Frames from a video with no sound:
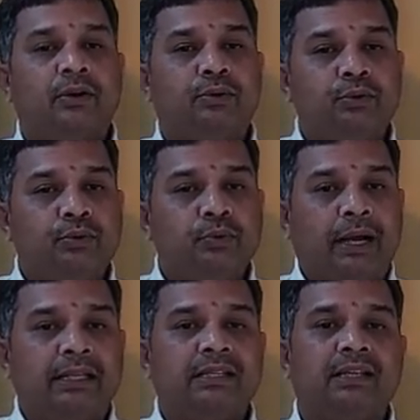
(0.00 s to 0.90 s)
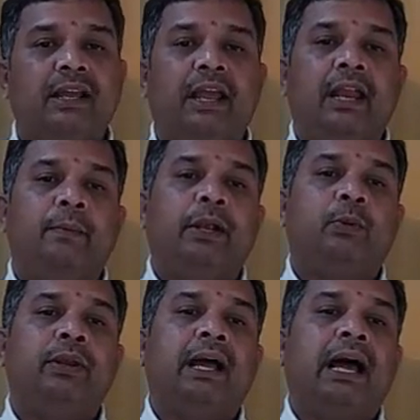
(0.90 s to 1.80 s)
2 ones. In
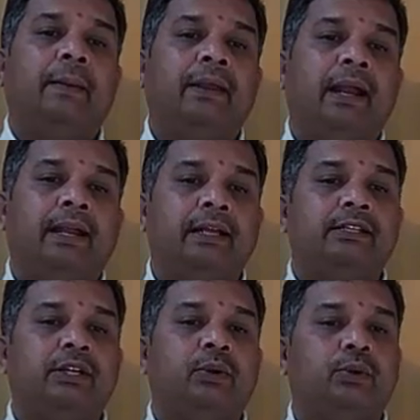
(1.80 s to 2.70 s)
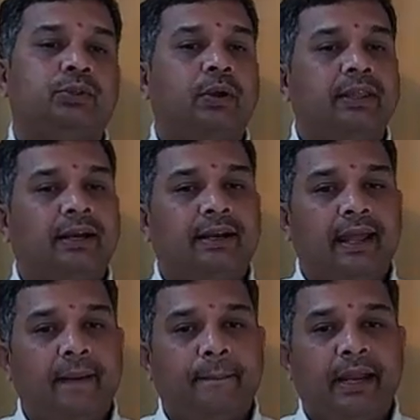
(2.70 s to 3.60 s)
between I will be writing 0. So in the
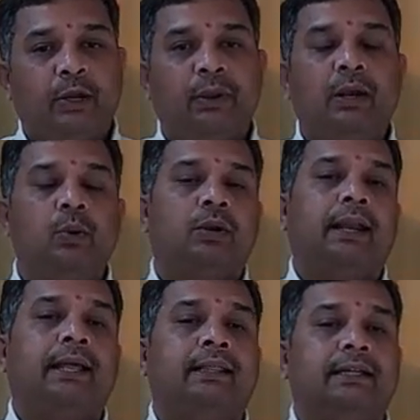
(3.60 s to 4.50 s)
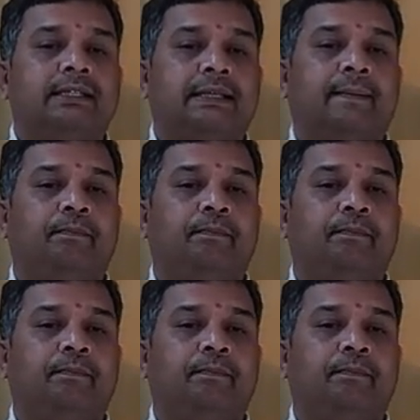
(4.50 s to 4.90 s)
tape it will look like this.